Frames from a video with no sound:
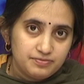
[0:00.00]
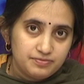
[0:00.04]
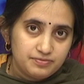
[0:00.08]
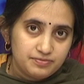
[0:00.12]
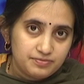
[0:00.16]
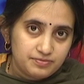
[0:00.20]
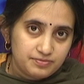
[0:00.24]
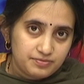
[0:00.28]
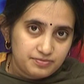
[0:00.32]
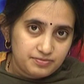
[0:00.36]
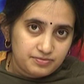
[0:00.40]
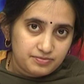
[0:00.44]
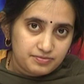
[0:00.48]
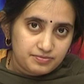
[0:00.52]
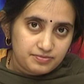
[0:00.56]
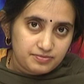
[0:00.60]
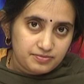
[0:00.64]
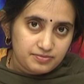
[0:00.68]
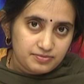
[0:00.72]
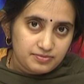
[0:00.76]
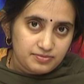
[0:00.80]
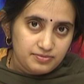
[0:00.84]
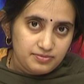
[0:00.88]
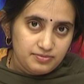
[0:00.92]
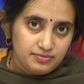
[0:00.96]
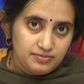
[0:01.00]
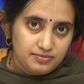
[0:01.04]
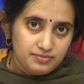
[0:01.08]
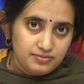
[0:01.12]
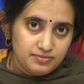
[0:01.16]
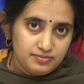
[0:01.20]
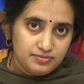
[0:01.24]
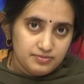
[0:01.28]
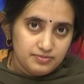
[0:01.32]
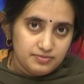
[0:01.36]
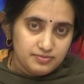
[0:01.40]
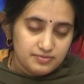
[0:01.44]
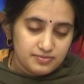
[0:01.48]

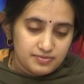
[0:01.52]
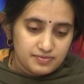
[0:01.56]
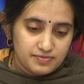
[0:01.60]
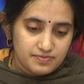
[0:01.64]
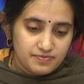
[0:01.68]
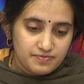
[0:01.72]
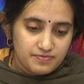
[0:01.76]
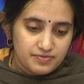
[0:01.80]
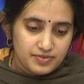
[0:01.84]
Nothing is said.